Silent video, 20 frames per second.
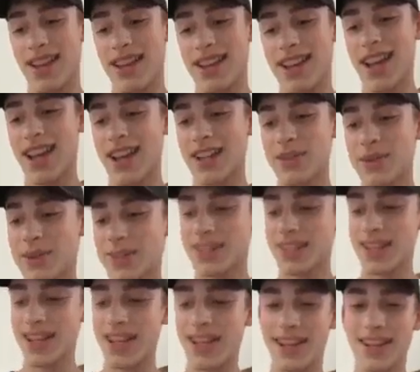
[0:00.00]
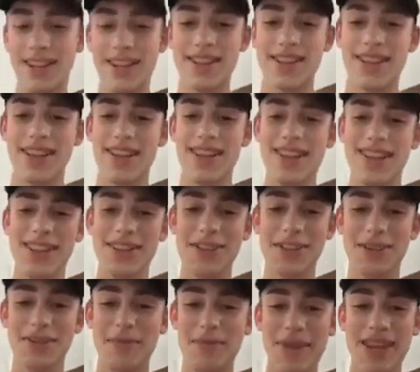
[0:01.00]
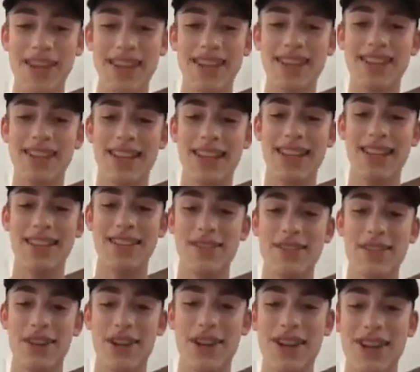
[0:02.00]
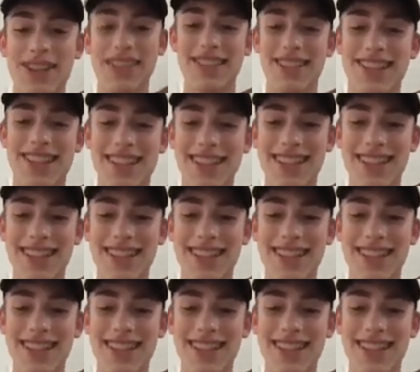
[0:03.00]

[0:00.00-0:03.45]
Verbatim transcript: guys, once again, just meet these kids first.